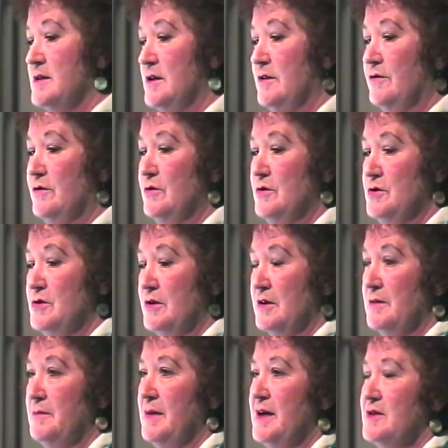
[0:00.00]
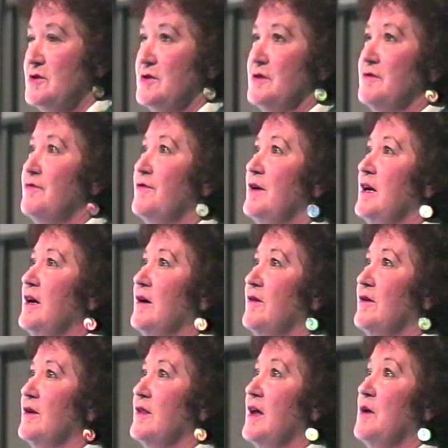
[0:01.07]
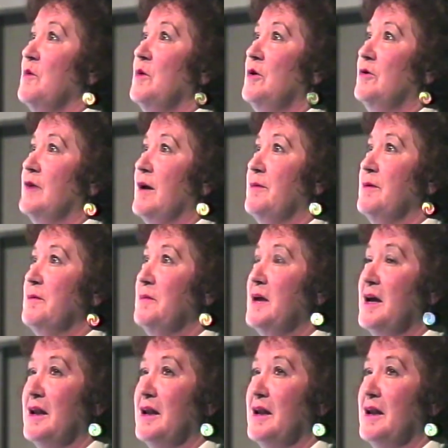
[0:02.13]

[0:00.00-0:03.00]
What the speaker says: So of course you can imagine the fear that welled up in me,